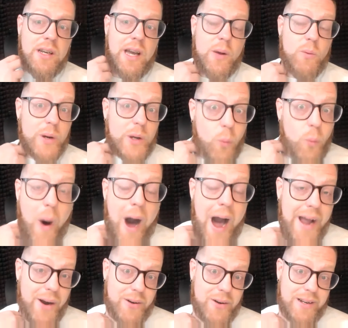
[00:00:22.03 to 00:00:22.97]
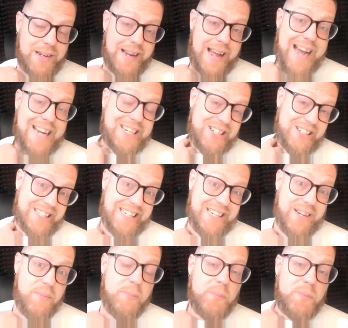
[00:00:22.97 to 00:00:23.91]
and required,
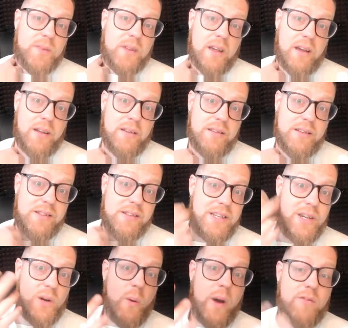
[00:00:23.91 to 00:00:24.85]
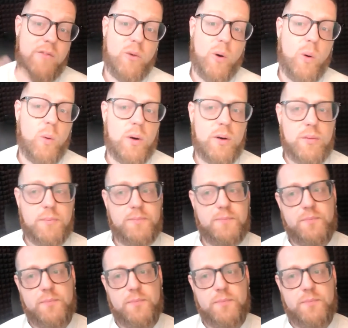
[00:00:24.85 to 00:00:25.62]
actually, to see a way forward.